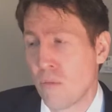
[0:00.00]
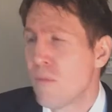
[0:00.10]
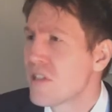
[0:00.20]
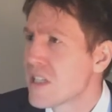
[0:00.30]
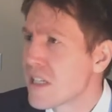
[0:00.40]
When
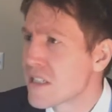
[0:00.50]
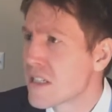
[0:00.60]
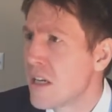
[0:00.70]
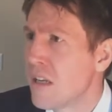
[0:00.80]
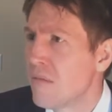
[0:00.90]
was
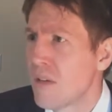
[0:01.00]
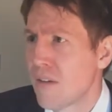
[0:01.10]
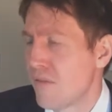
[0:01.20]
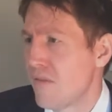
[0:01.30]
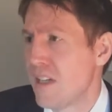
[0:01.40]
this?
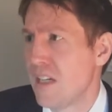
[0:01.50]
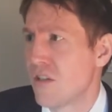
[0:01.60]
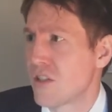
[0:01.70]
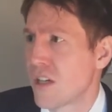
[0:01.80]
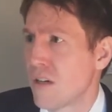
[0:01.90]
15
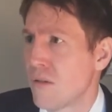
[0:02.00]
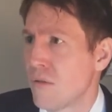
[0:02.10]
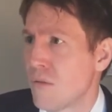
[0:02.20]
years ago.